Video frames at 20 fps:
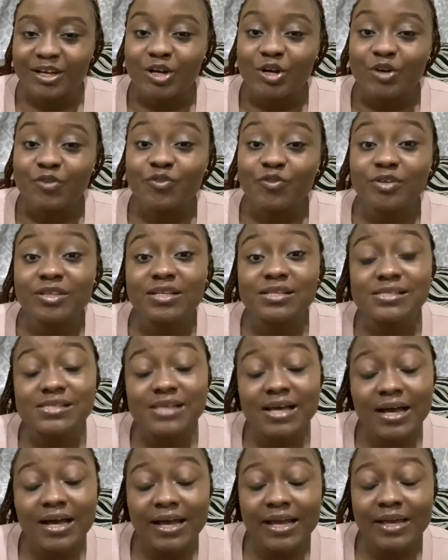for the
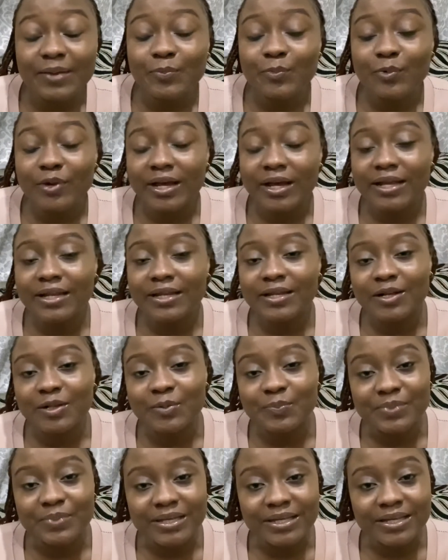time when there'll
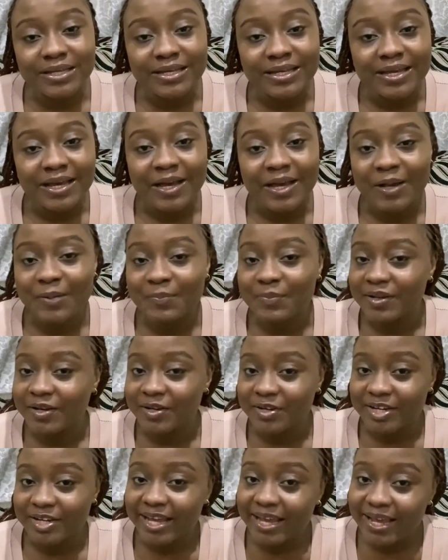be a
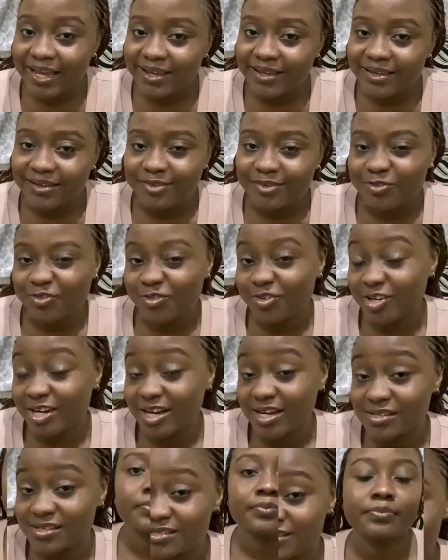better day for
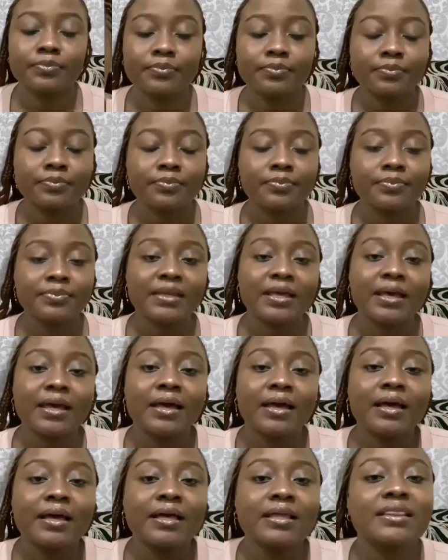us.
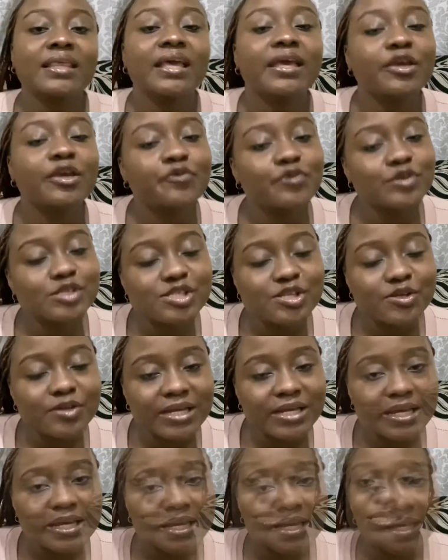Thank you for
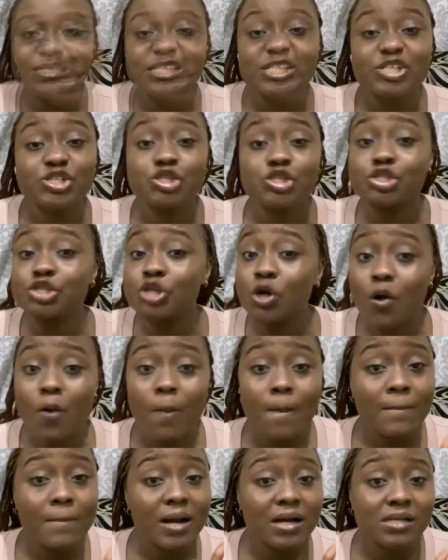tuning in. The show
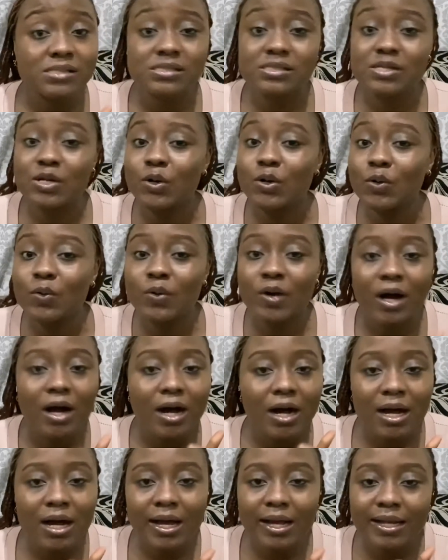must go
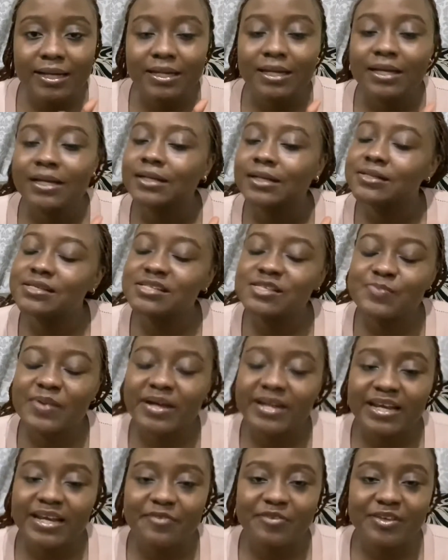on
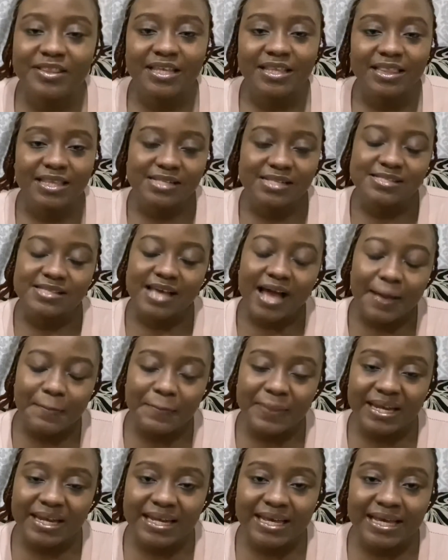despite everything that's
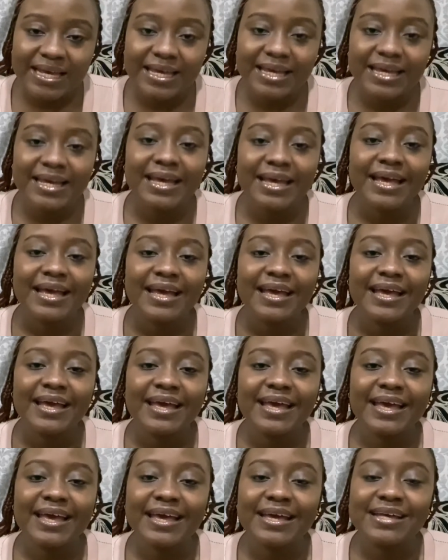happening.
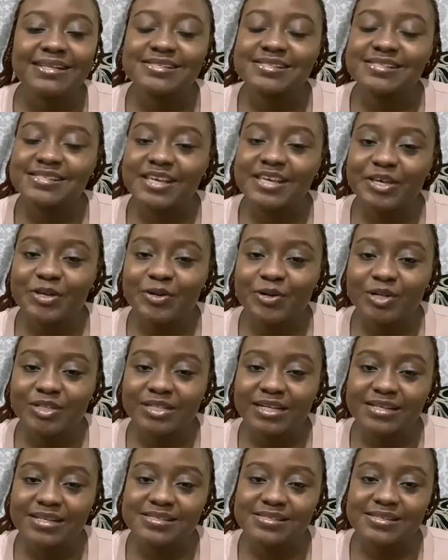And see you all
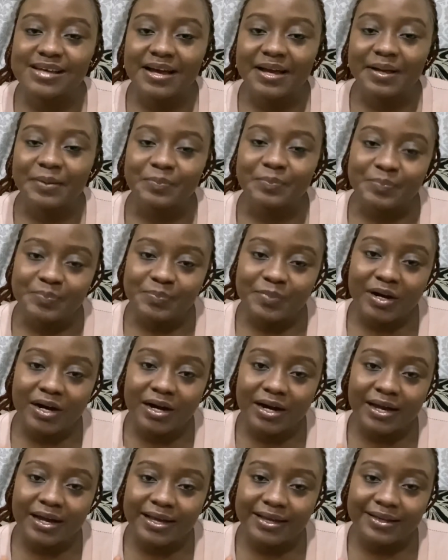next time.
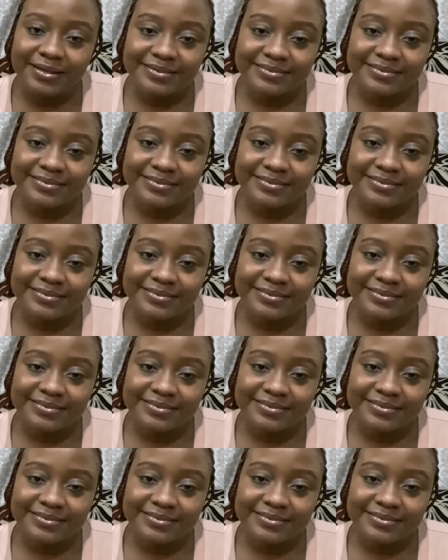Bye.